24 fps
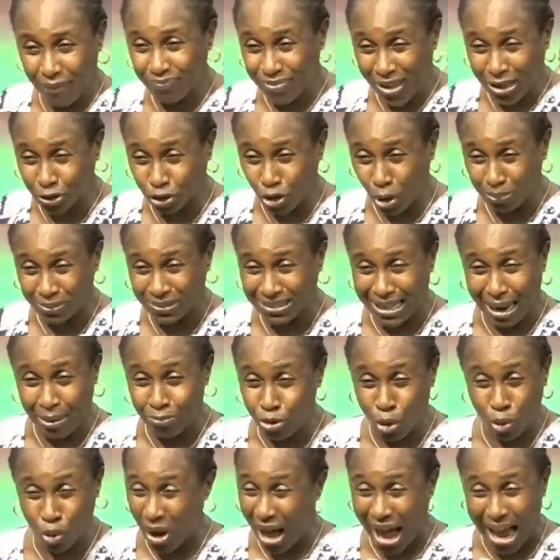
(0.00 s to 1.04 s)
after some time,
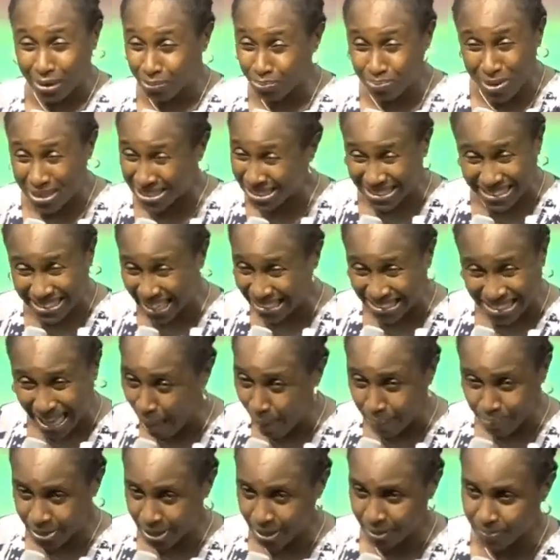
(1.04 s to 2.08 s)
you will admit it as
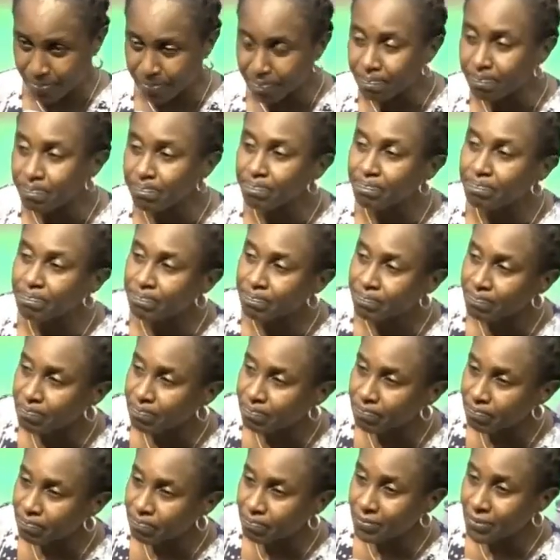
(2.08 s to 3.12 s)
happening.
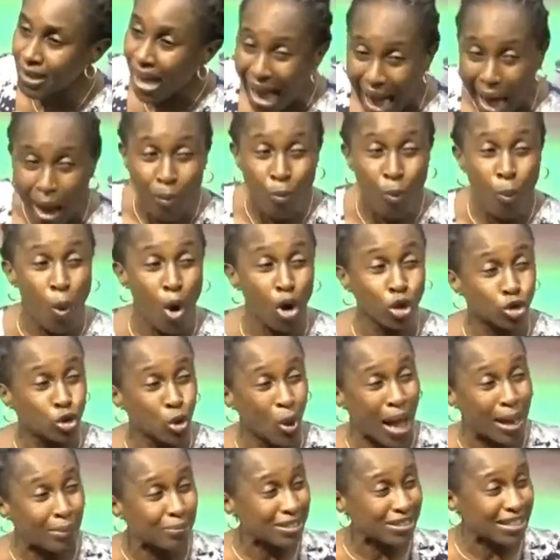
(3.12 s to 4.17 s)
And once
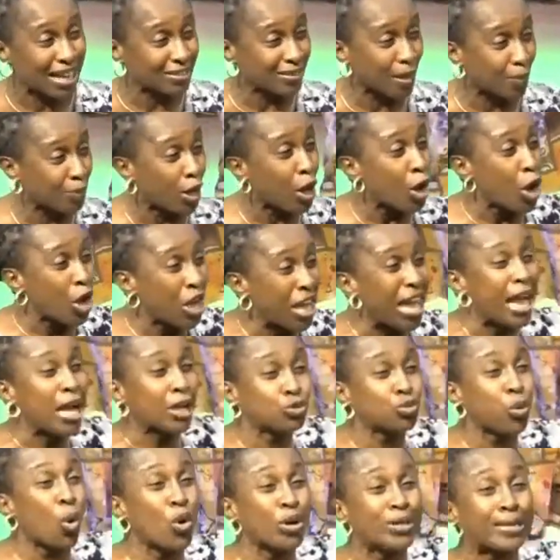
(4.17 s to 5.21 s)
you admit that as happening,
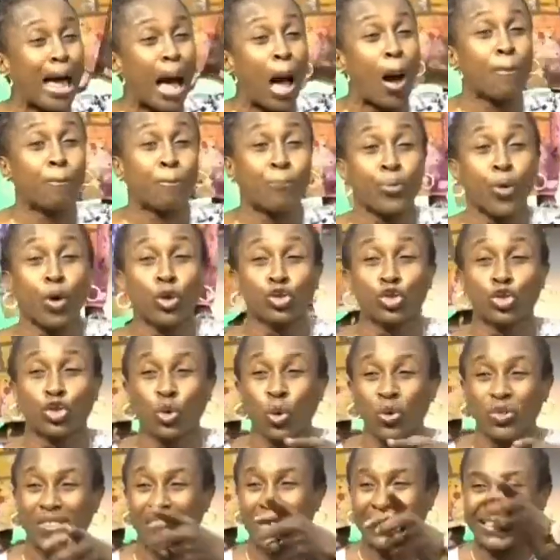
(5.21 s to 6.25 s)
it will now
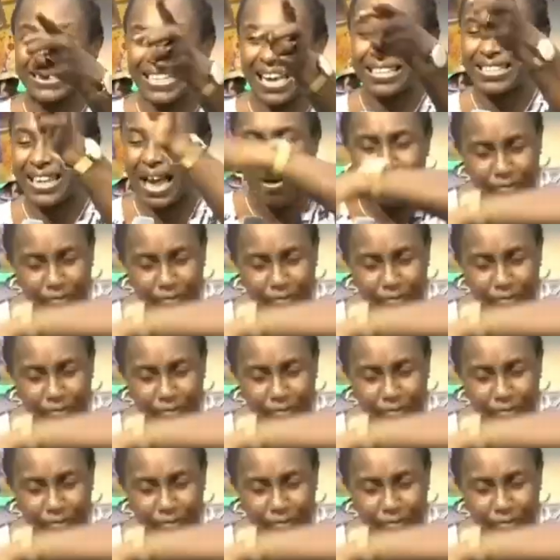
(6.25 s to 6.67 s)
produce the intent.